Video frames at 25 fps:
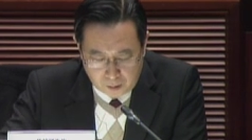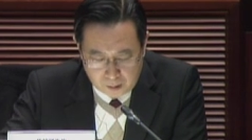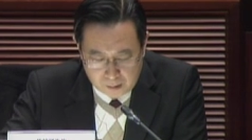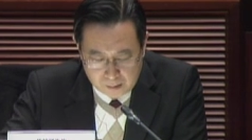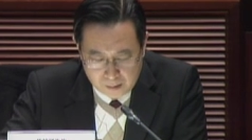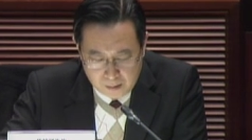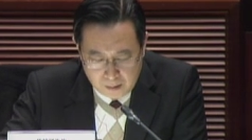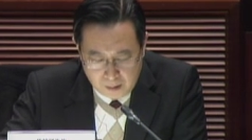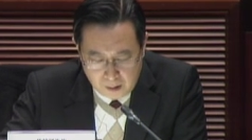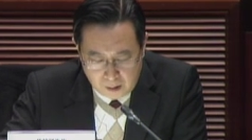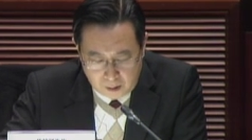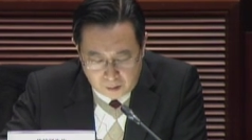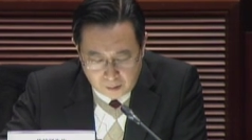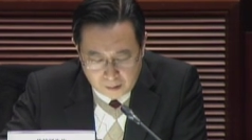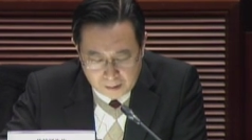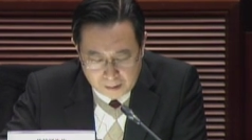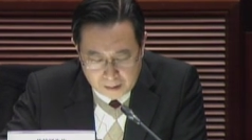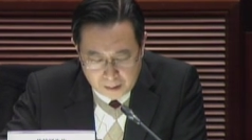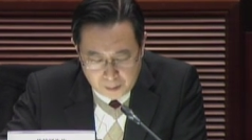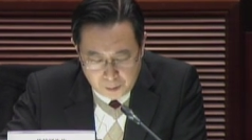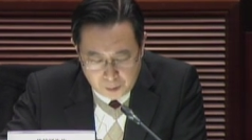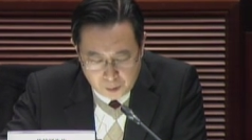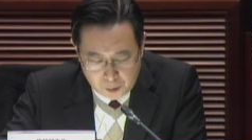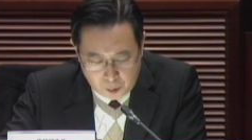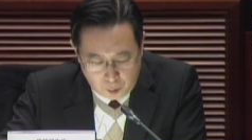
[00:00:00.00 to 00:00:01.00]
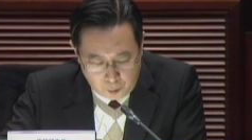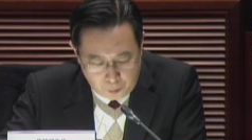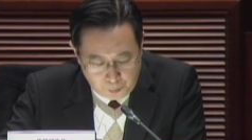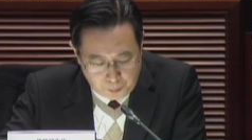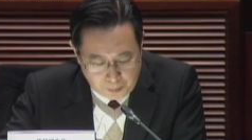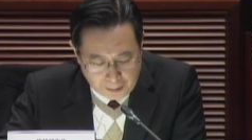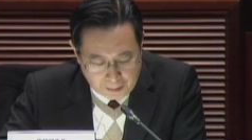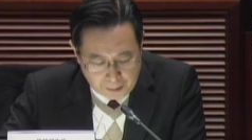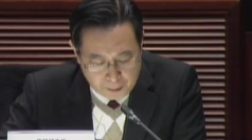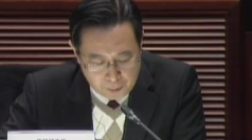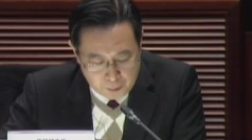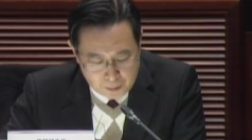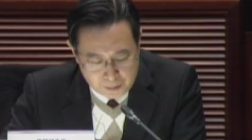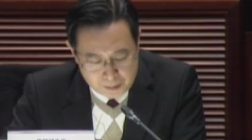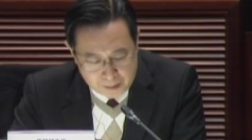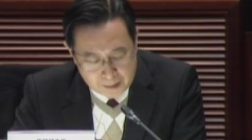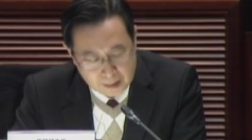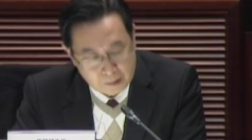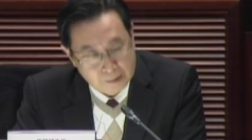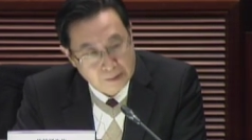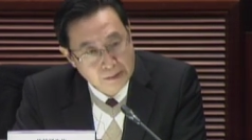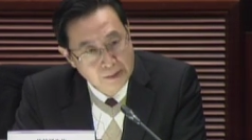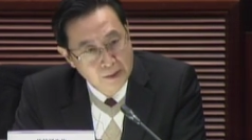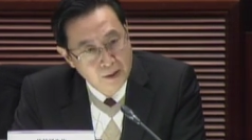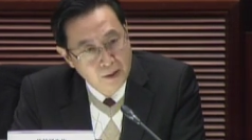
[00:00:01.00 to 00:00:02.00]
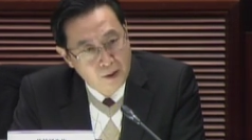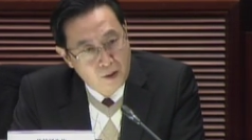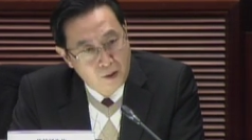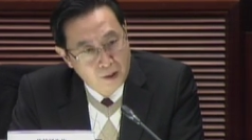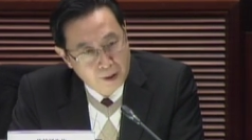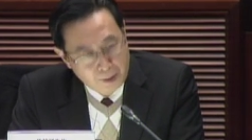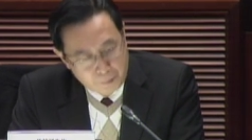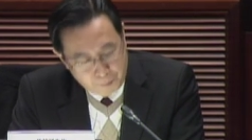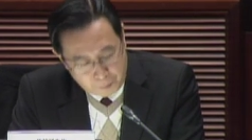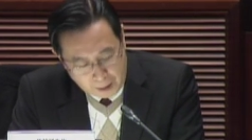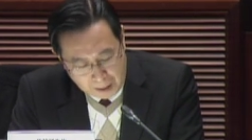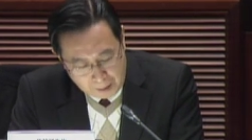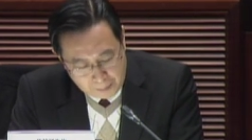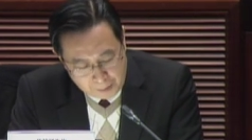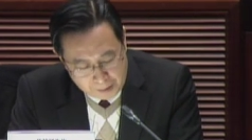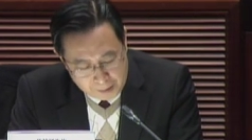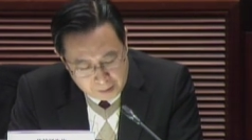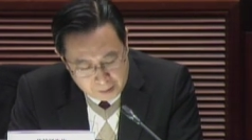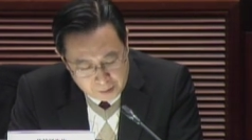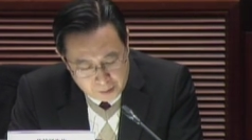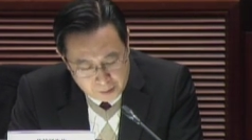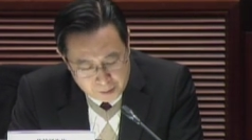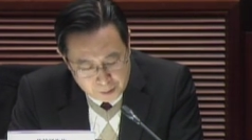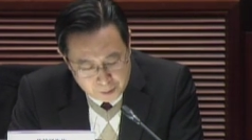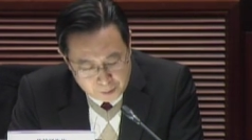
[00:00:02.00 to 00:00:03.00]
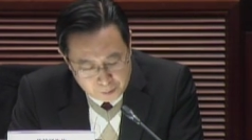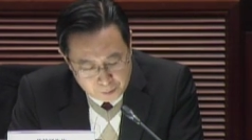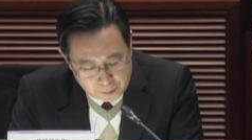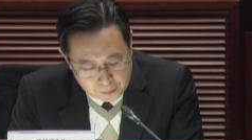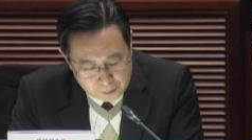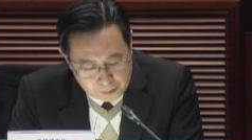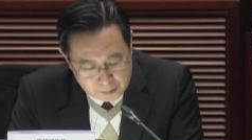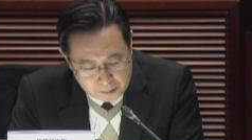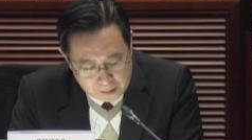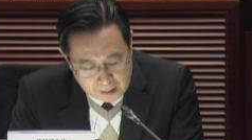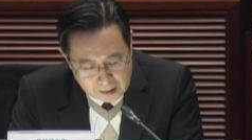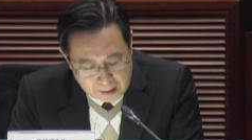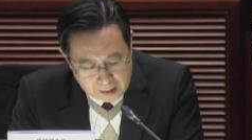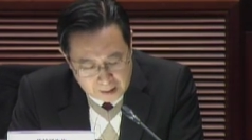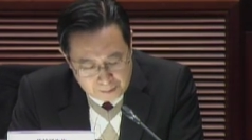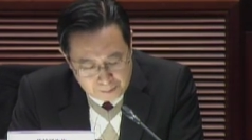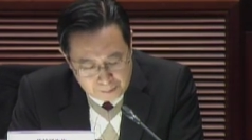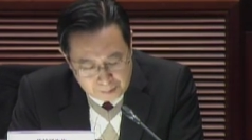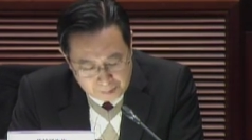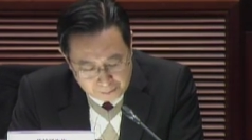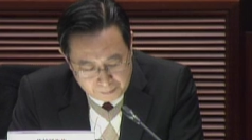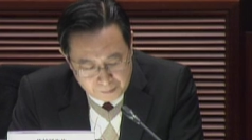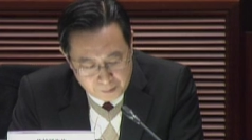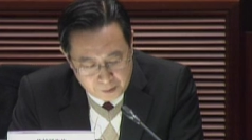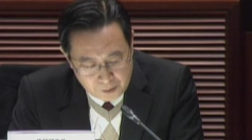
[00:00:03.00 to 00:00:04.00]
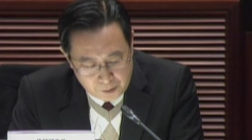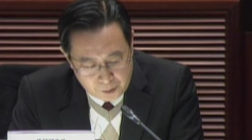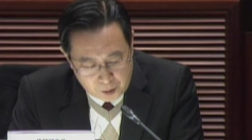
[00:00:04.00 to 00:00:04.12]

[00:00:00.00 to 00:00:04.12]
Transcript: The government's uh, long-standing policy of redevelopment,